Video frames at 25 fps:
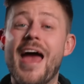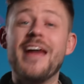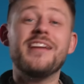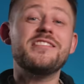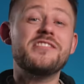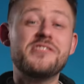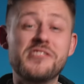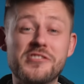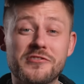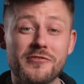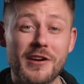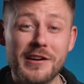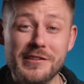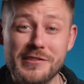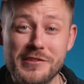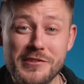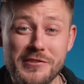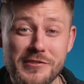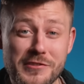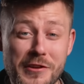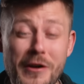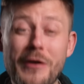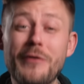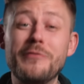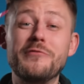Energy crisis
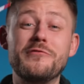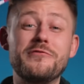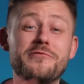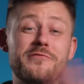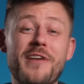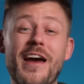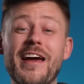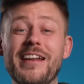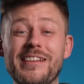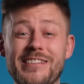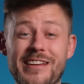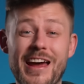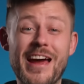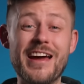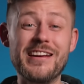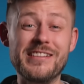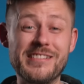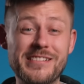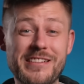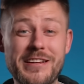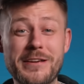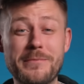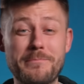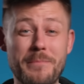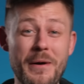solved,
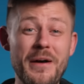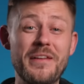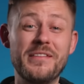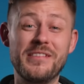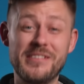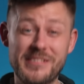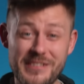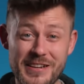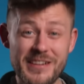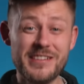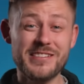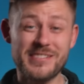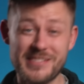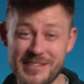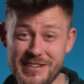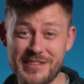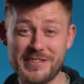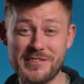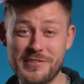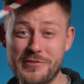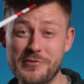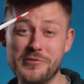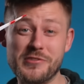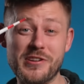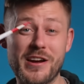fantastic, but does
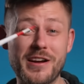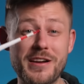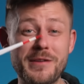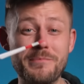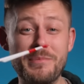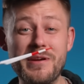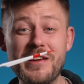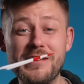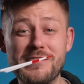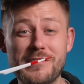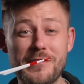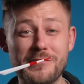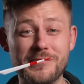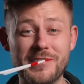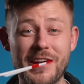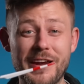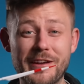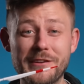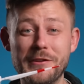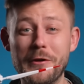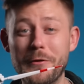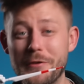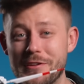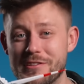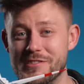this new shiny piece of
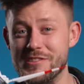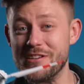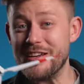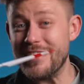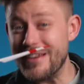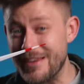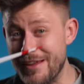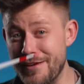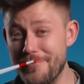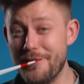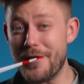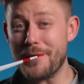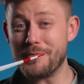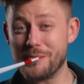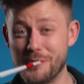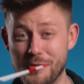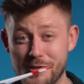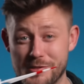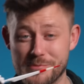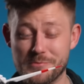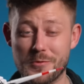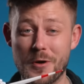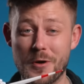technology live up to its